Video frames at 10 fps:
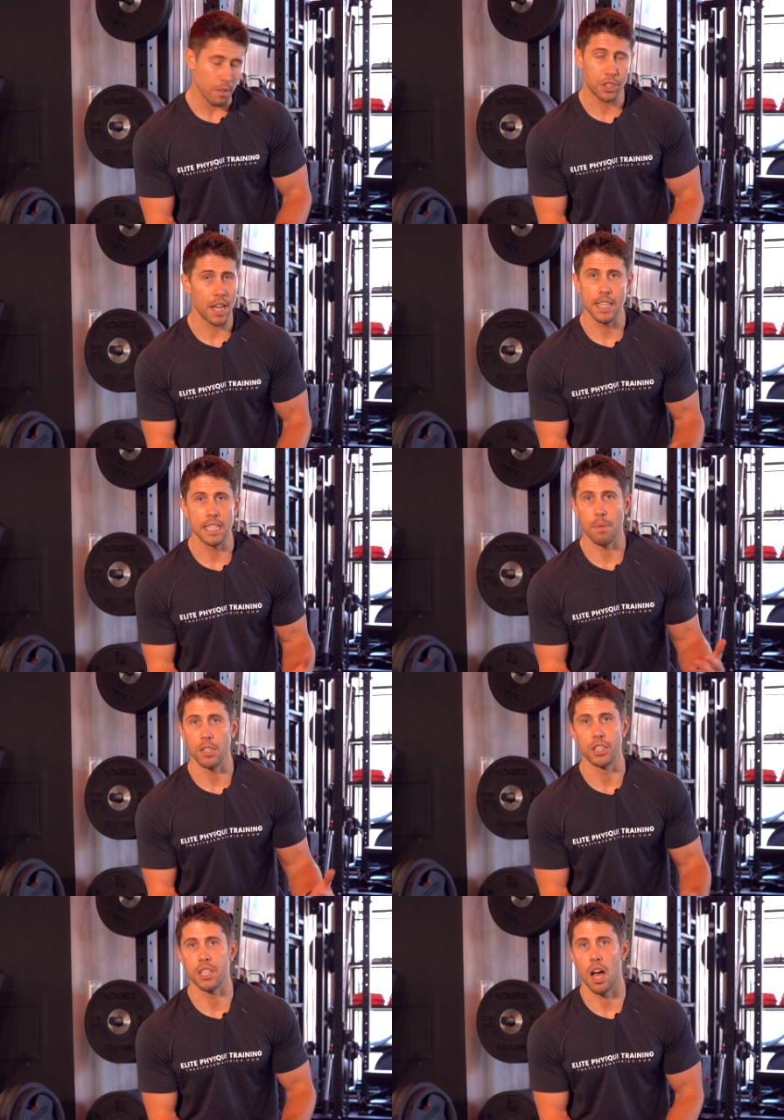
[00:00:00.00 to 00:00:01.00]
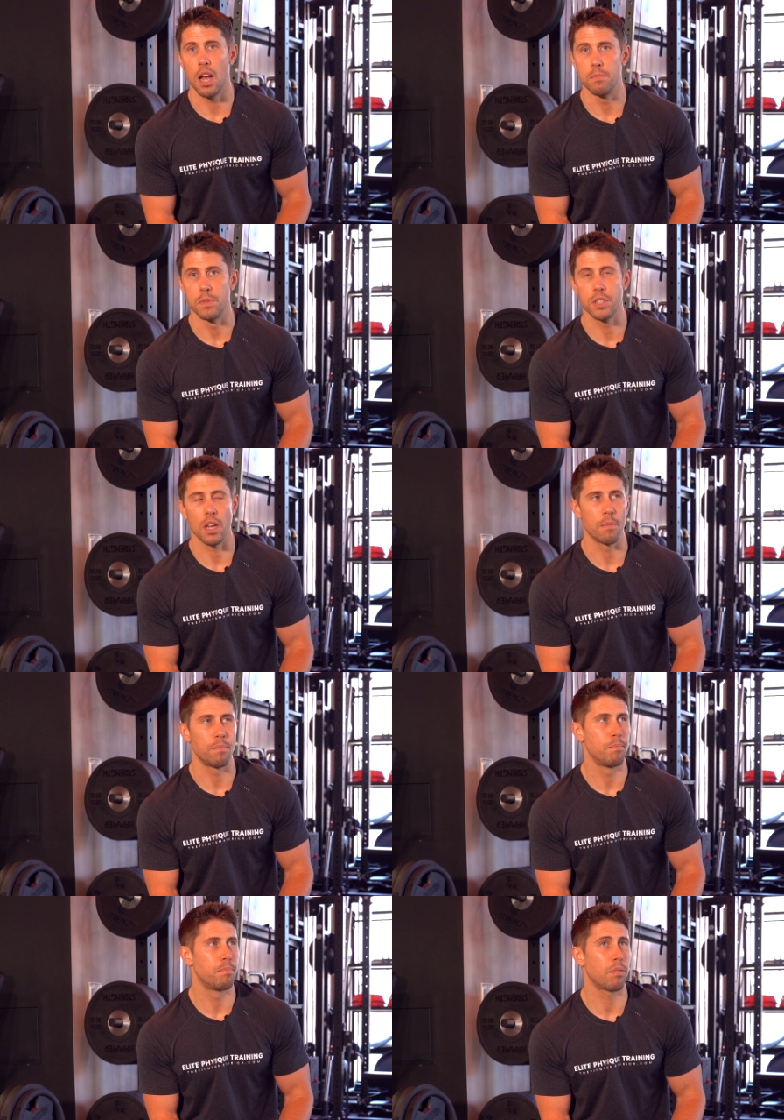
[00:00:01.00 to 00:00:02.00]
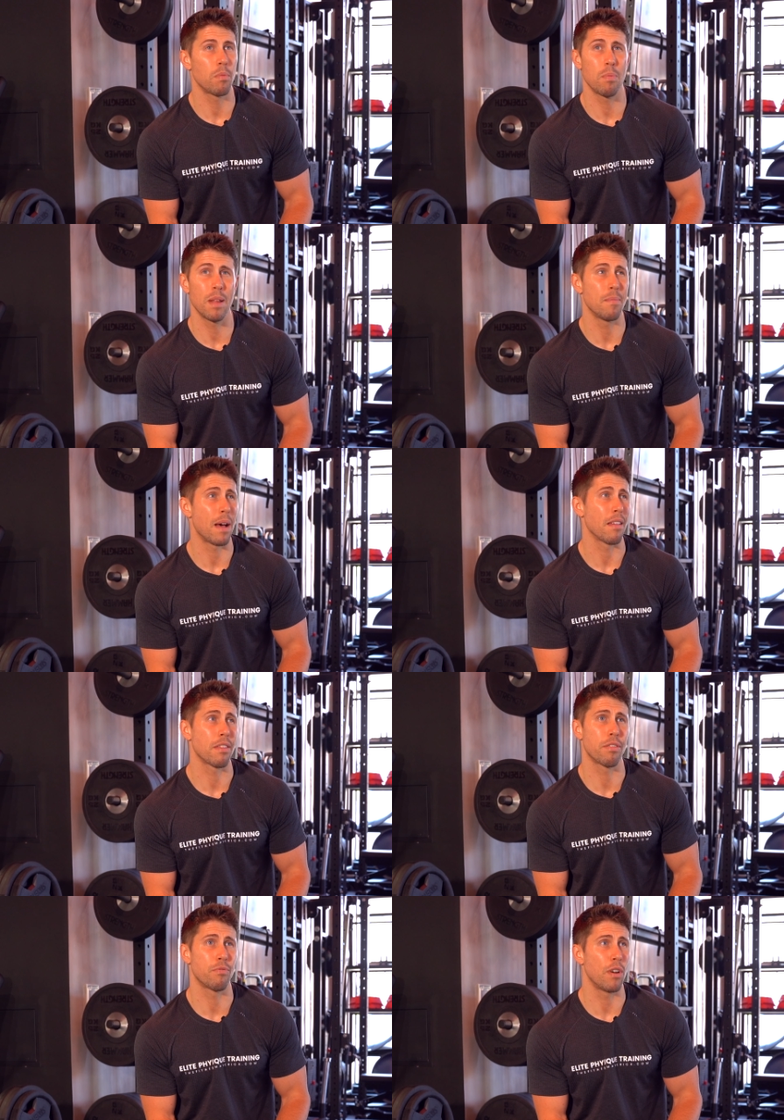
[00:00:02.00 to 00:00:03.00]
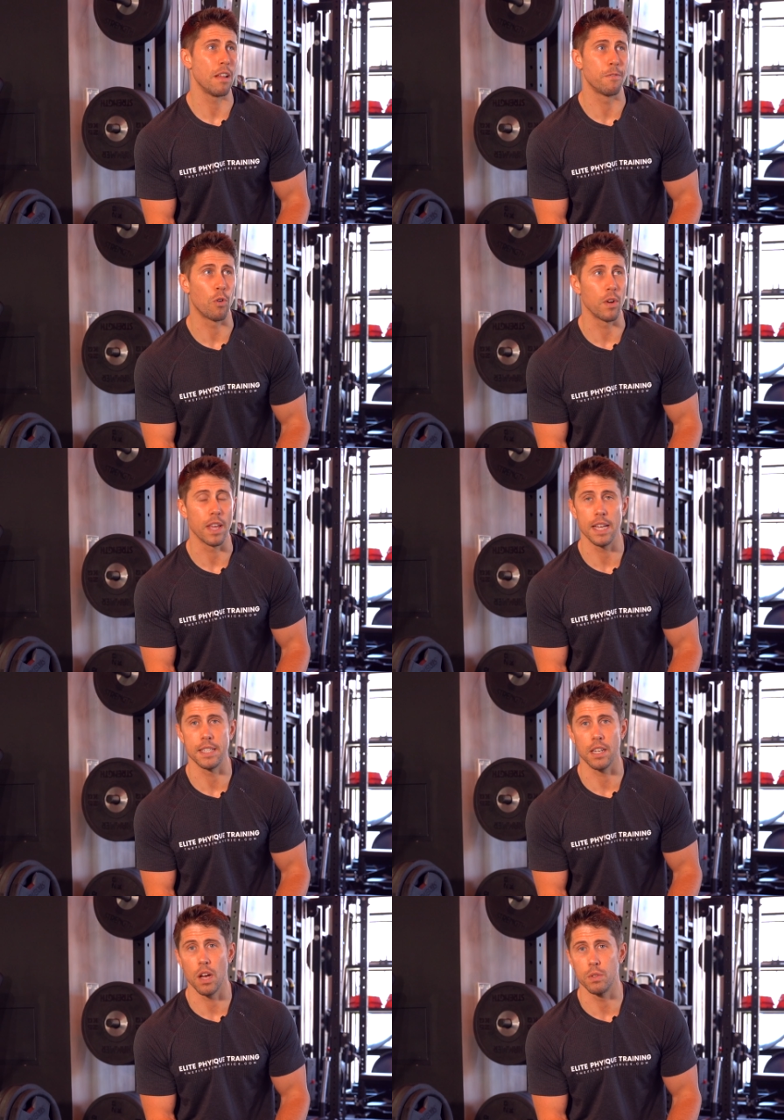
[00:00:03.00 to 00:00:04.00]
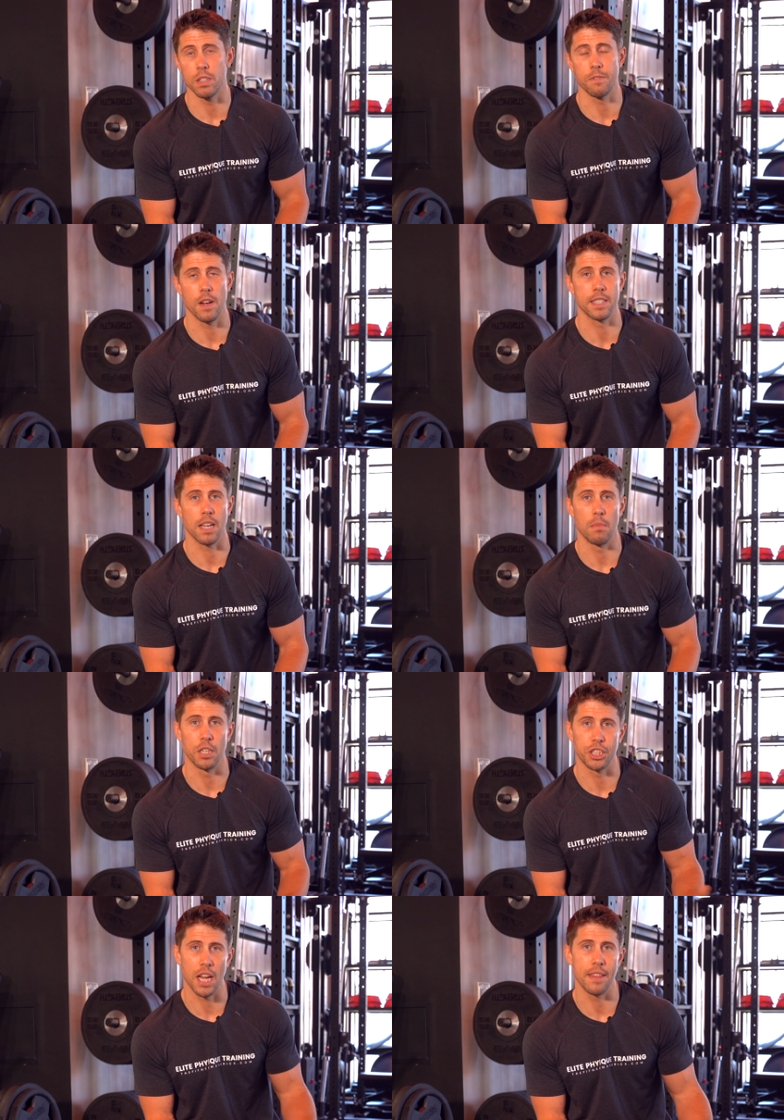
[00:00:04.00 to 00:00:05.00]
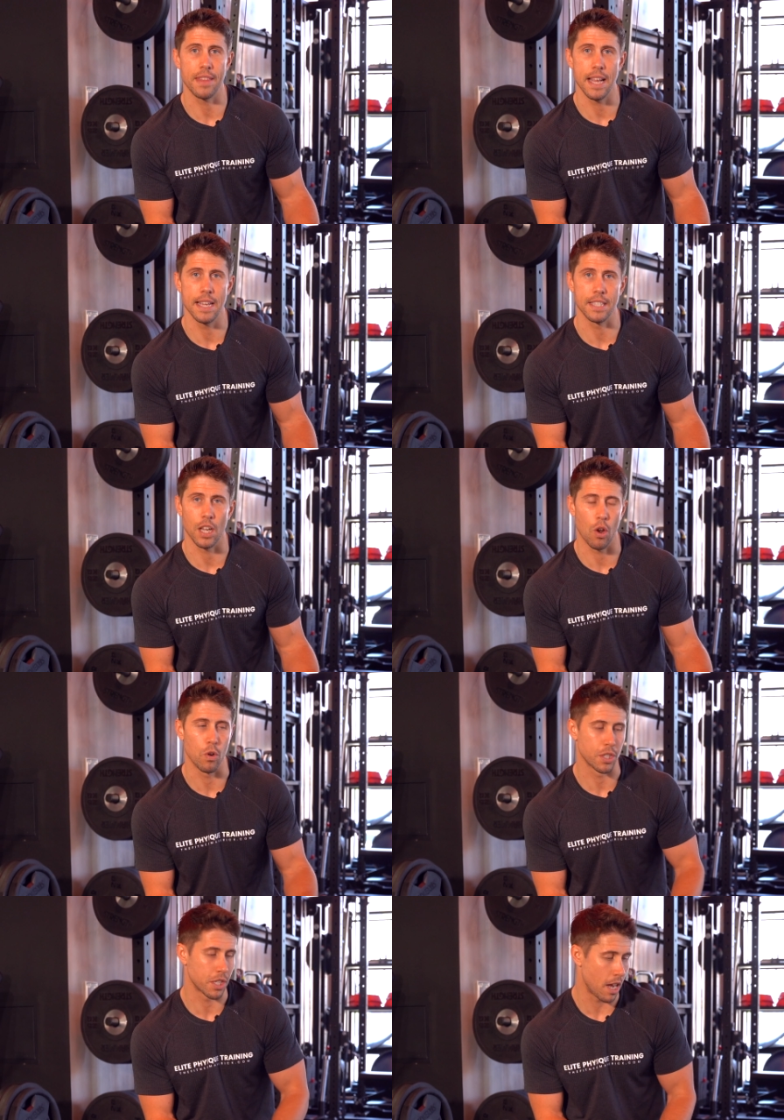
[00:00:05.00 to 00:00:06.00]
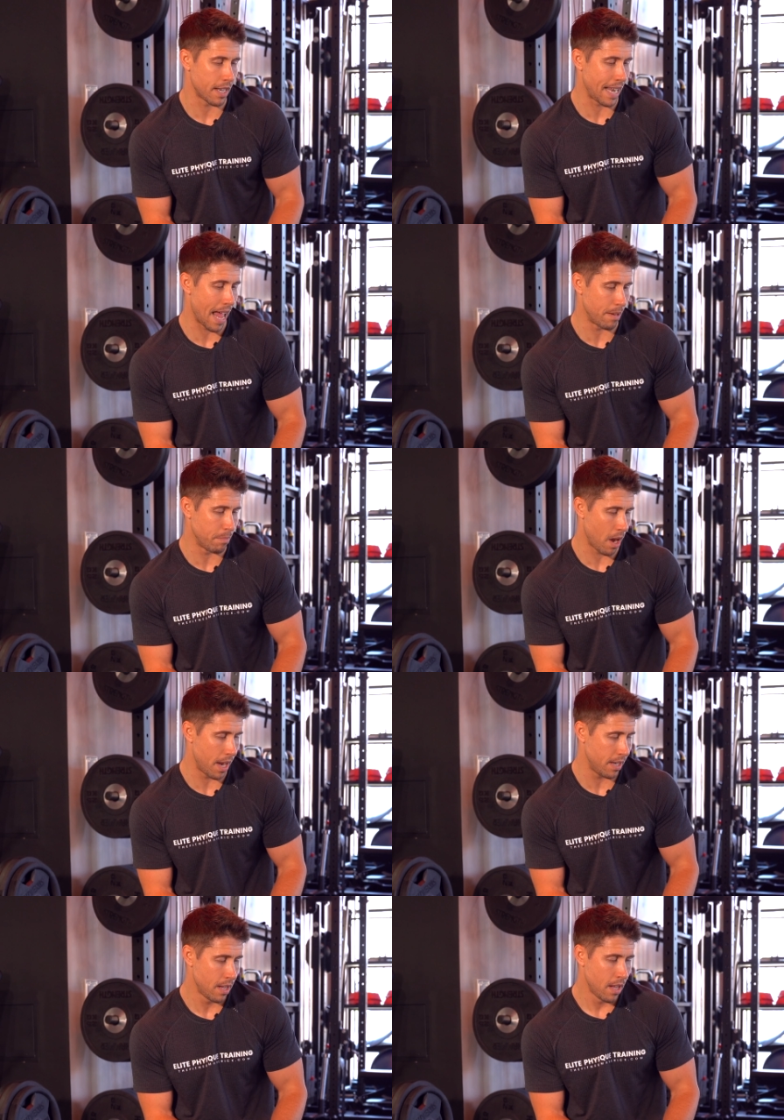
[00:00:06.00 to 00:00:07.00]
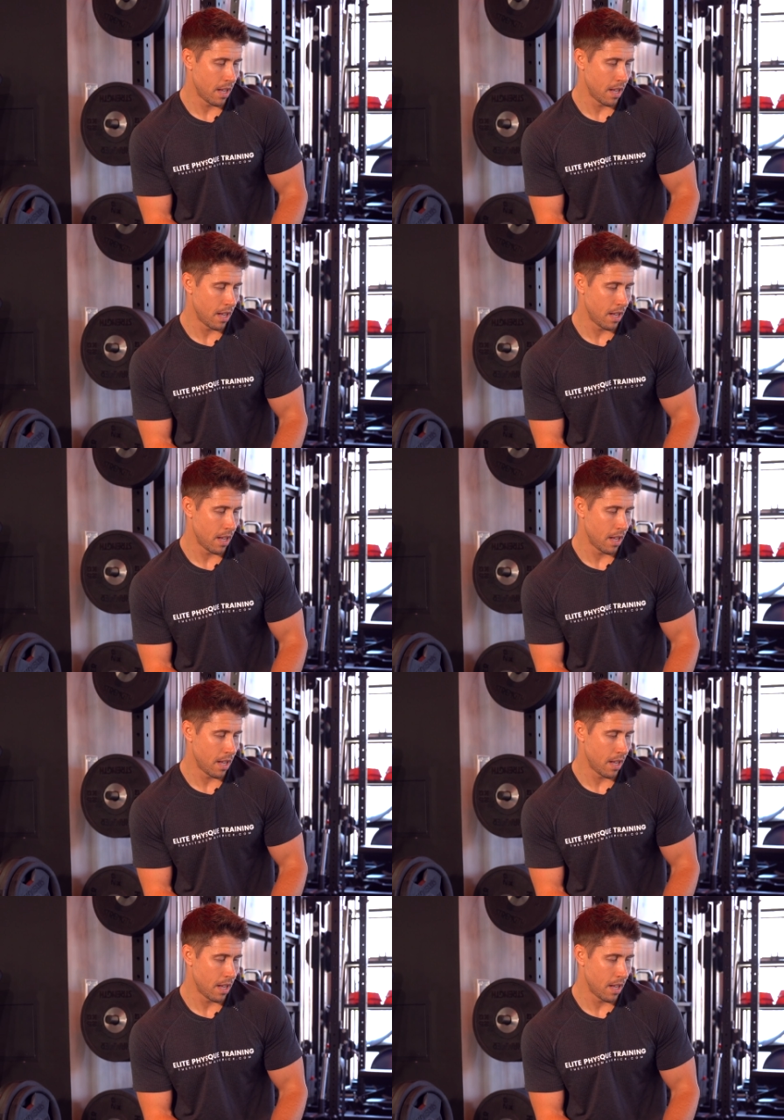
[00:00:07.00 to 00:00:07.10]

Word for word: I've shared these a bunch of times. I've probably about three, four years ago was the first time I shared these alongside landmine